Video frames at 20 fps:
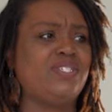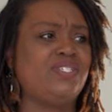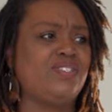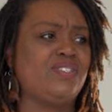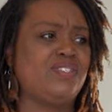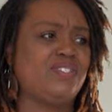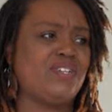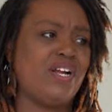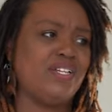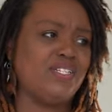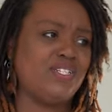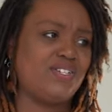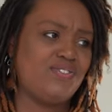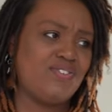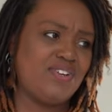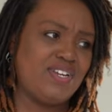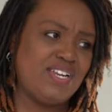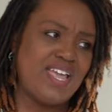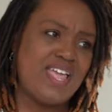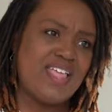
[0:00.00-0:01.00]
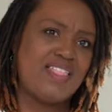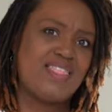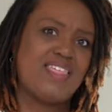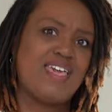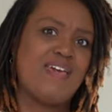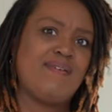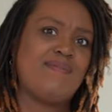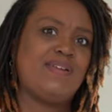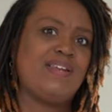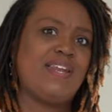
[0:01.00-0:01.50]
to start to create
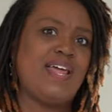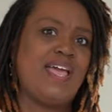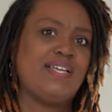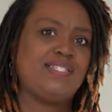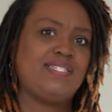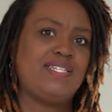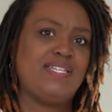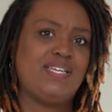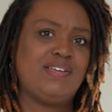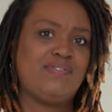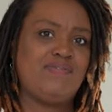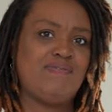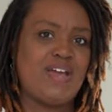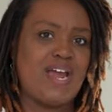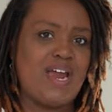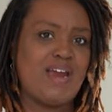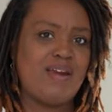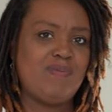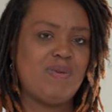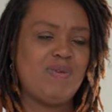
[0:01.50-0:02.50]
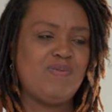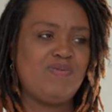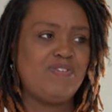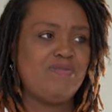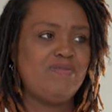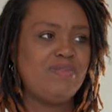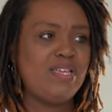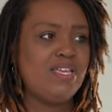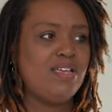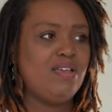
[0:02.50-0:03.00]
that relaxing environment
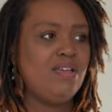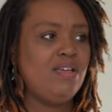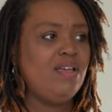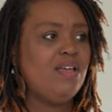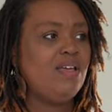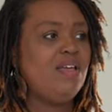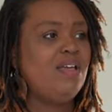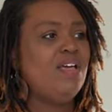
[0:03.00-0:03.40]
for me